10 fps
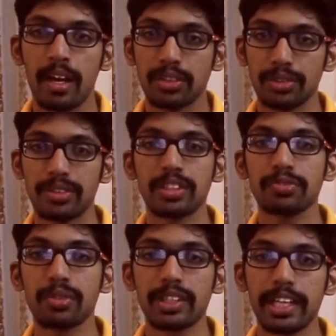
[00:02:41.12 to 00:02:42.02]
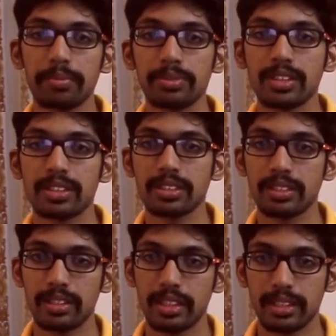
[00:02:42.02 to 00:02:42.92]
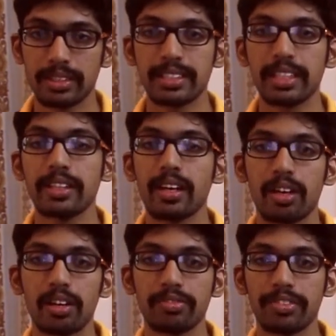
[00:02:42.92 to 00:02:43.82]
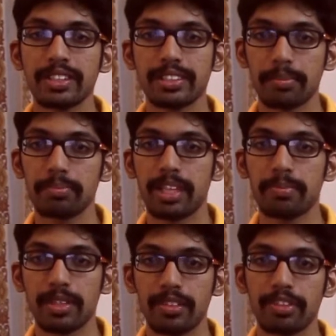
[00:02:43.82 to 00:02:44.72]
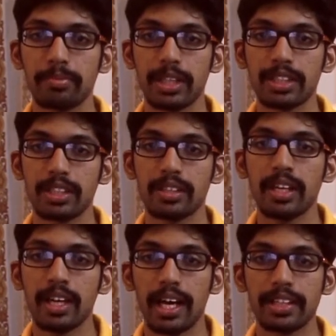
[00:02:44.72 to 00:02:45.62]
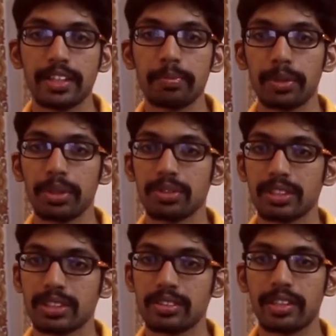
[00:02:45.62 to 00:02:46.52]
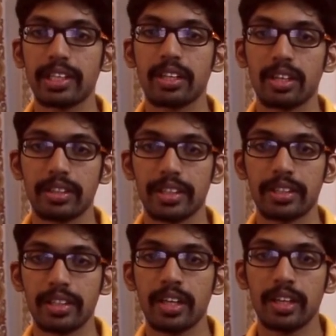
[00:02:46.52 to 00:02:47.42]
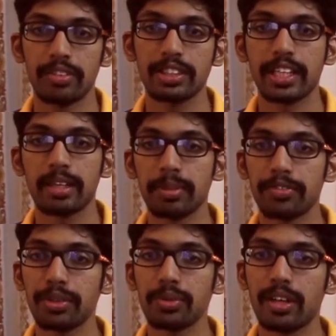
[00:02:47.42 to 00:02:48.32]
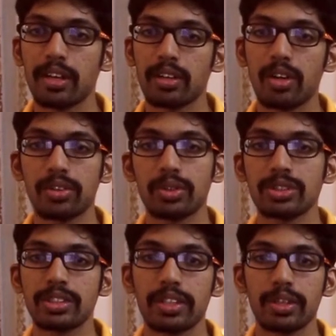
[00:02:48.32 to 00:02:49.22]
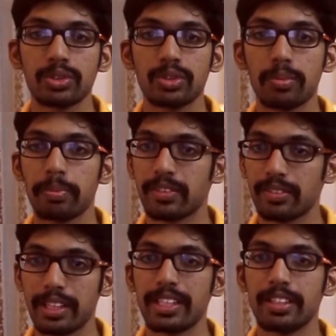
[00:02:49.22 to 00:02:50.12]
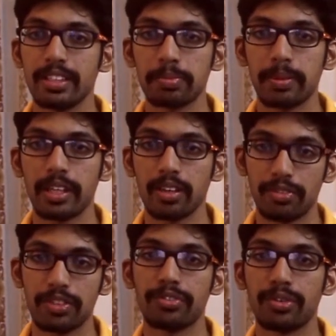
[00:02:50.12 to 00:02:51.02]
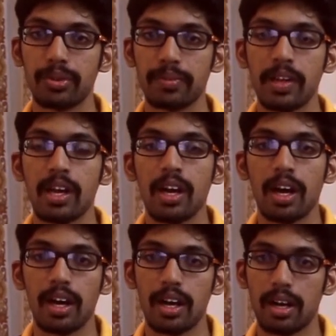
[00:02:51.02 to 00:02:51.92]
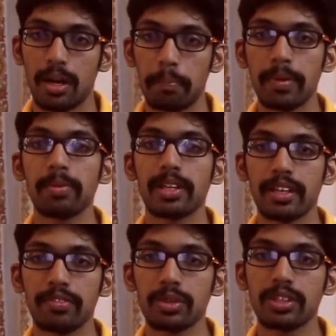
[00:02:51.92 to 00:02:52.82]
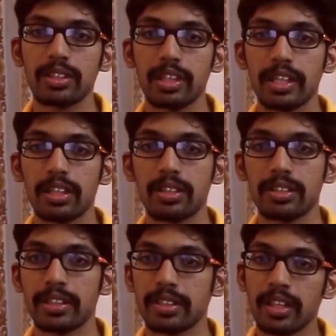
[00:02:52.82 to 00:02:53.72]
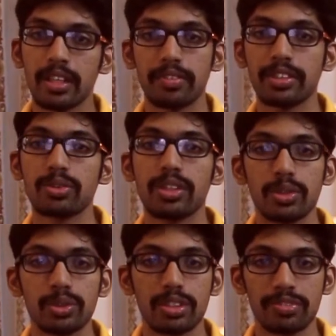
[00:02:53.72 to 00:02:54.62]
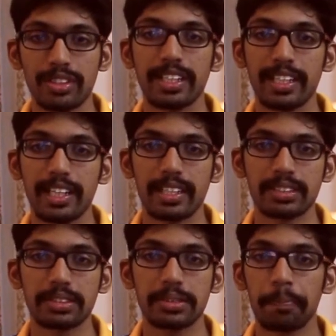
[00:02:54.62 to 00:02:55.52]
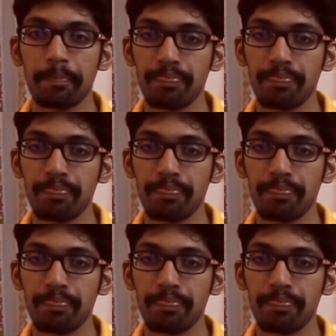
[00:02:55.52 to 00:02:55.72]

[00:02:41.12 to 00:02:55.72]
So this phone captures the scene along with some depth information and reproduces a 3D content which can be viewed on an auto stereoscopic 3D display of the phone. Uh, people can view the 3D content without the use of 3D glasses.